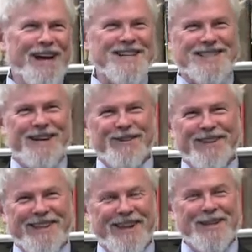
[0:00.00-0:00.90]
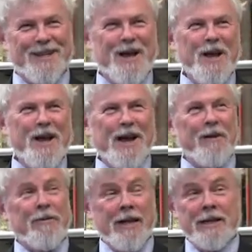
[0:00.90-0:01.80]
writes several things, you
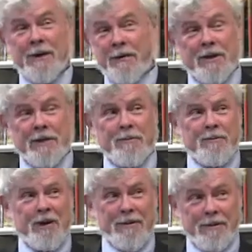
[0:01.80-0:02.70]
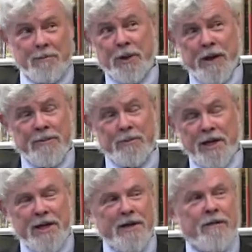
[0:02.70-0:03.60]
know, things that are, you know, pretty
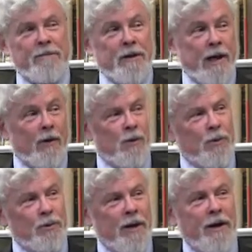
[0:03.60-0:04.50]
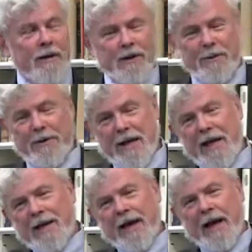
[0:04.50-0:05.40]
pretty tough on the local printer. You know, the
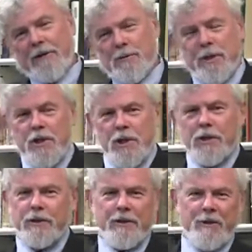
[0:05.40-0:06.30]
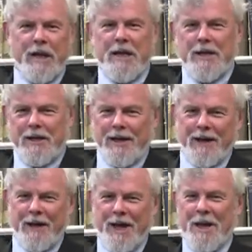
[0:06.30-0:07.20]
guy who's been jilted,
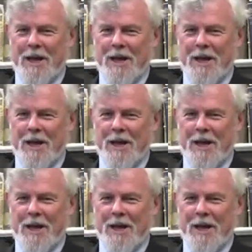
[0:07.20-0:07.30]
uh,